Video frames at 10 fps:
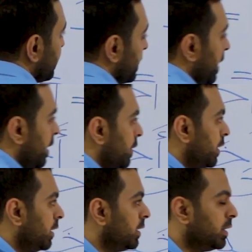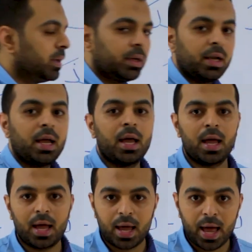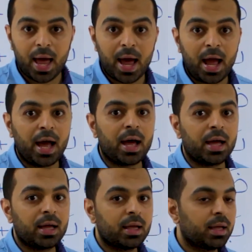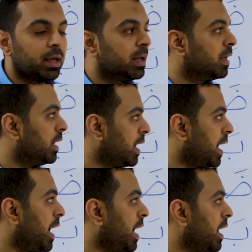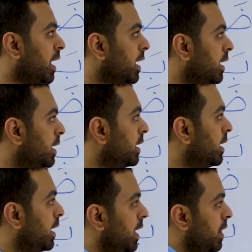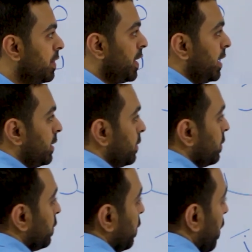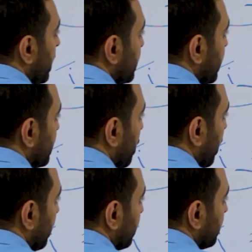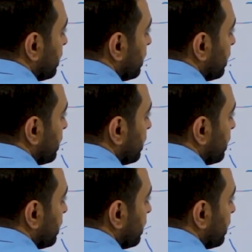together, aha, aha. And then what is this one?